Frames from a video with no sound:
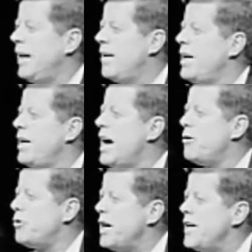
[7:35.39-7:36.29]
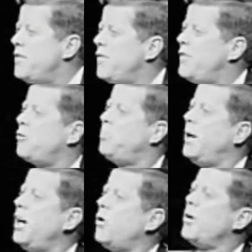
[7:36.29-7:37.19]
And then I read that this
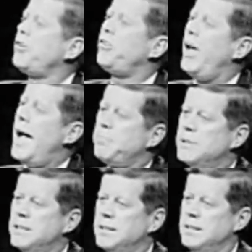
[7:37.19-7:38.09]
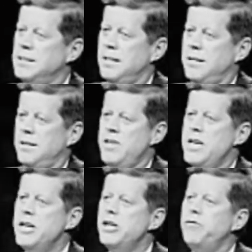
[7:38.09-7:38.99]
bill will sap
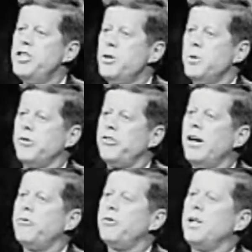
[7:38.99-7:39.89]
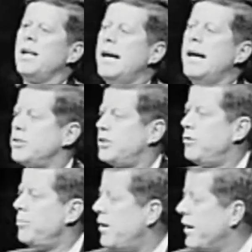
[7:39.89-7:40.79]
the individual self-reliance
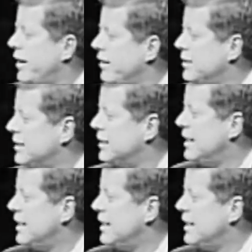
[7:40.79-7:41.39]
of Americans.